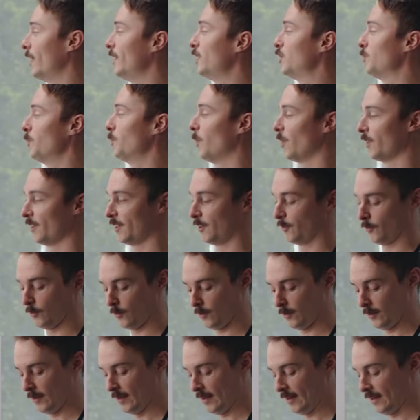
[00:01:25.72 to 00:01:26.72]
each
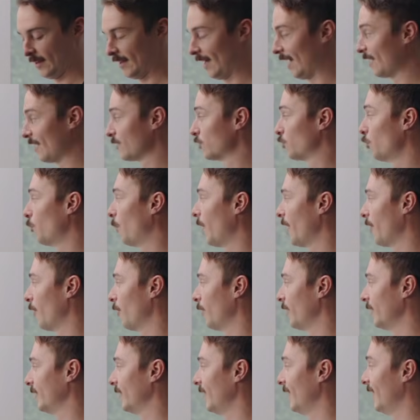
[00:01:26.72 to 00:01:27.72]
molecule as to
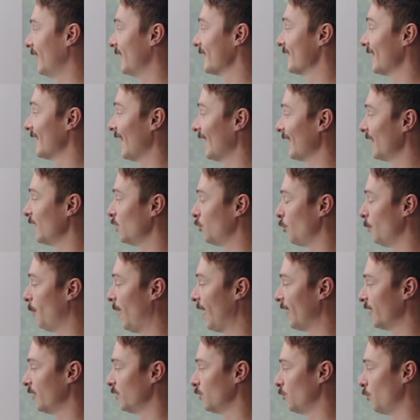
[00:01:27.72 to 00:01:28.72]
whether it is likely to
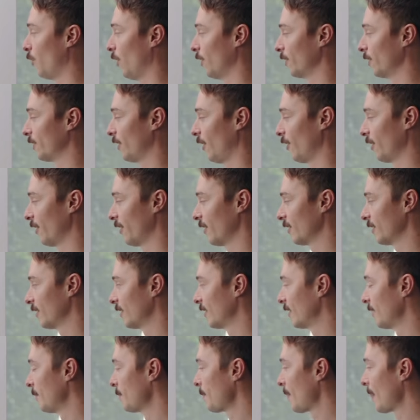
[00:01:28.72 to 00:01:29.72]
bind to our
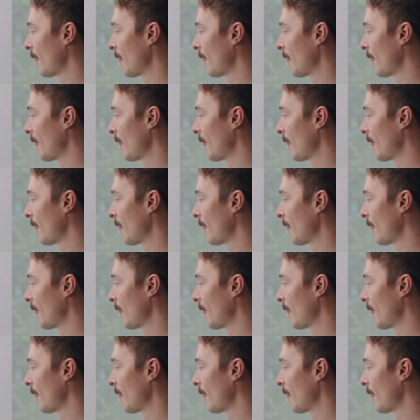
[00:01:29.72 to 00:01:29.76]
target.